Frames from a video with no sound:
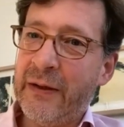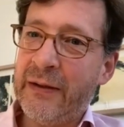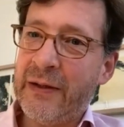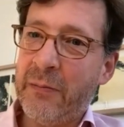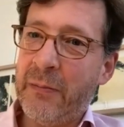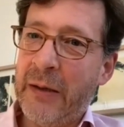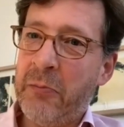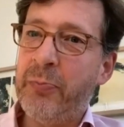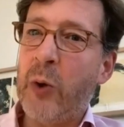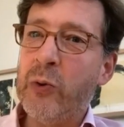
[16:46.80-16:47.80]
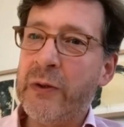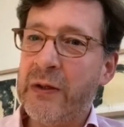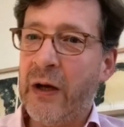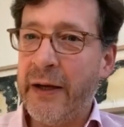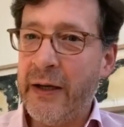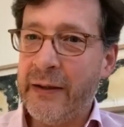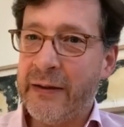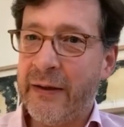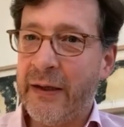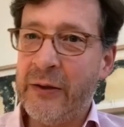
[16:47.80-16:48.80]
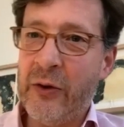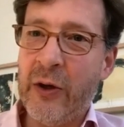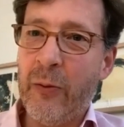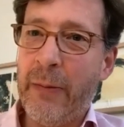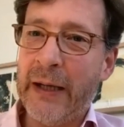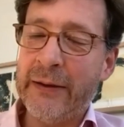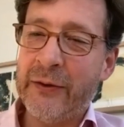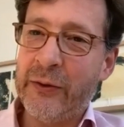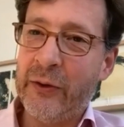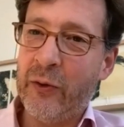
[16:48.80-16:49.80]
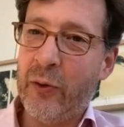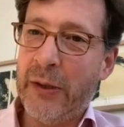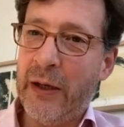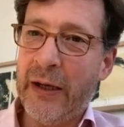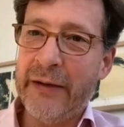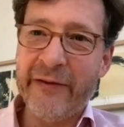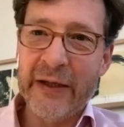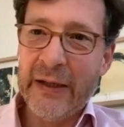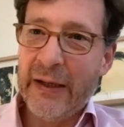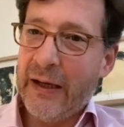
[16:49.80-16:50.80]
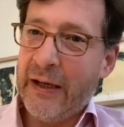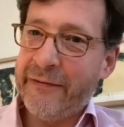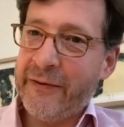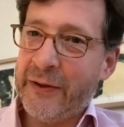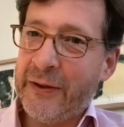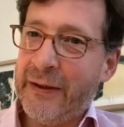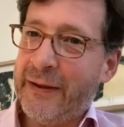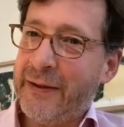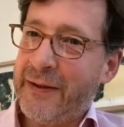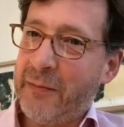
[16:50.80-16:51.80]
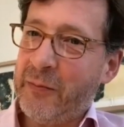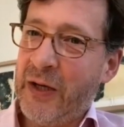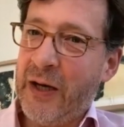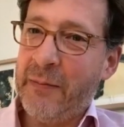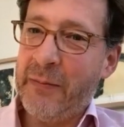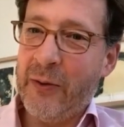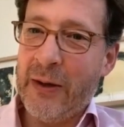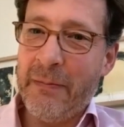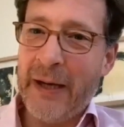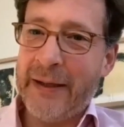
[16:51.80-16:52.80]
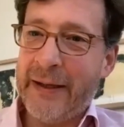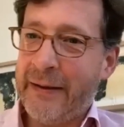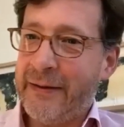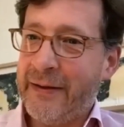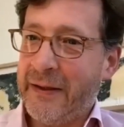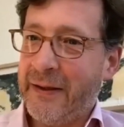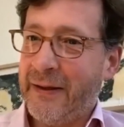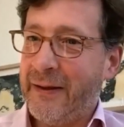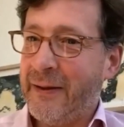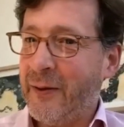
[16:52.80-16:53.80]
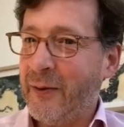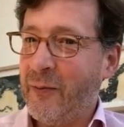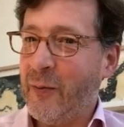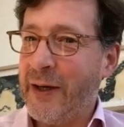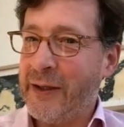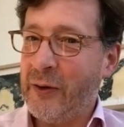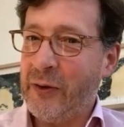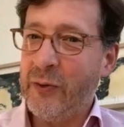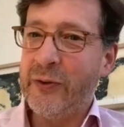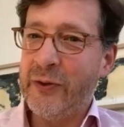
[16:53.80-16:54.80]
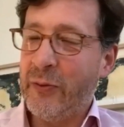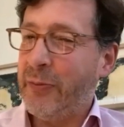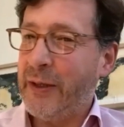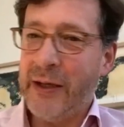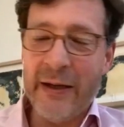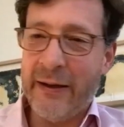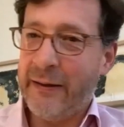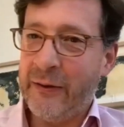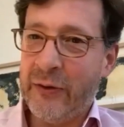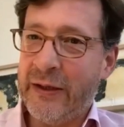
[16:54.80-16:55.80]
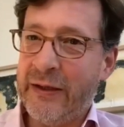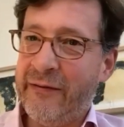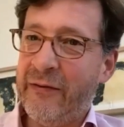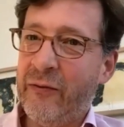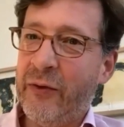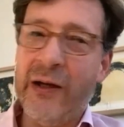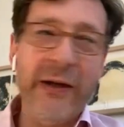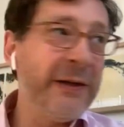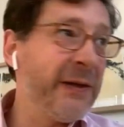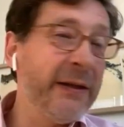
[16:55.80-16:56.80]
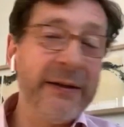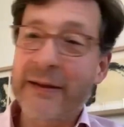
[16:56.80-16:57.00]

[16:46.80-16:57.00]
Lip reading: some imposed diet, and then you go back to your normal life. After some time, you are back at where you used to be, and you didn't even realize it.